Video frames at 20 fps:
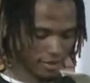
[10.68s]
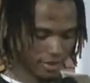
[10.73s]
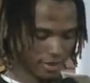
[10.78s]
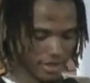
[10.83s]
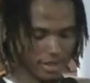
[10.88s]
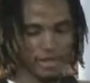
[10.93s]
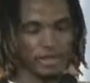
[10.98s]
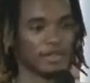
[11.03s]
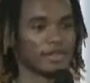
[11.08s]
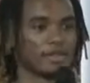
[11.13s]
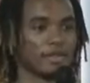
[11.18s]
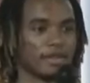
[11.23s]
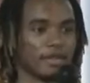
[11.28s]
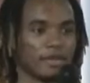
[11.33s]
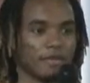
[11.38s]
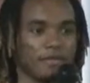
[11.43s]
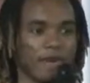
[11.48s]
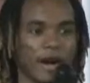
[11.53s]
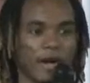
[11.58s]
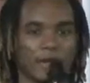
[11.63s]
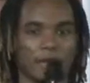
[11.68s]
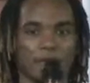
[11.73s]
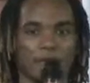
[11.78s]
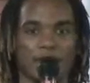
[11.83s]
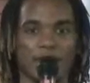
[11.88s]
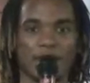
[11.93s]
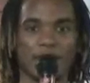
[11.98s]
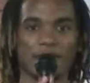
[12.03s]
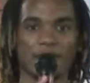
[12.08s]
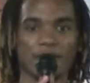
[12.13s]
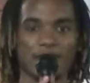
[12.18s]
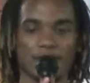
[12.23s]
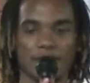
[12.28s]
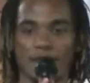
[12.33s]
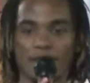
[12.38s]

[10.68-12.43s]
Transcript: was Malcolm Little,